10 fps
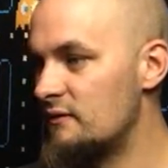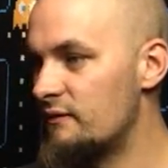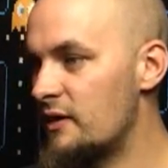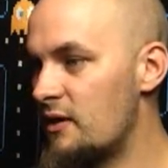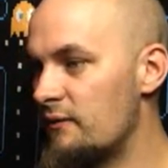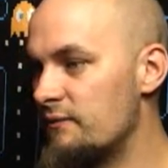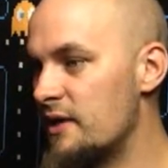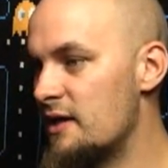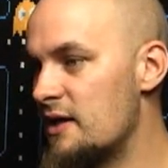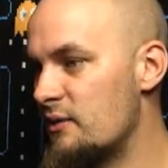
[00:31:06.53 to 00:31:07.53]
Oh,
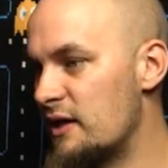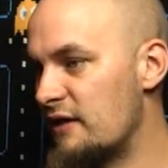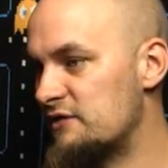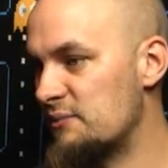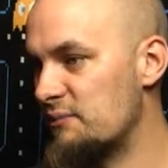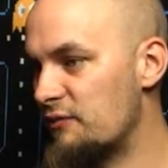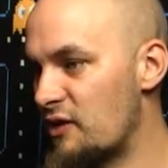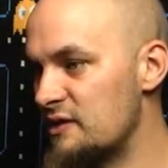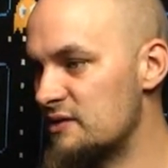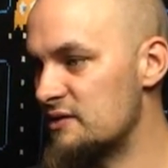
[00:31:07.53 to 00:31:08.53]
and there we have some
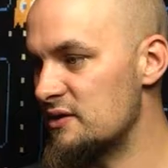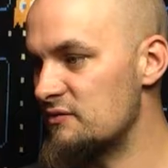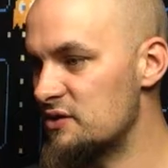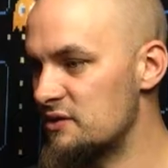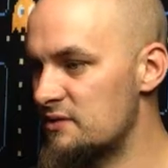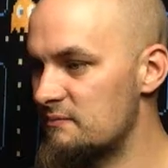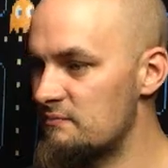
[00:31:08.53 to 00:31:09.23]
freighters that have just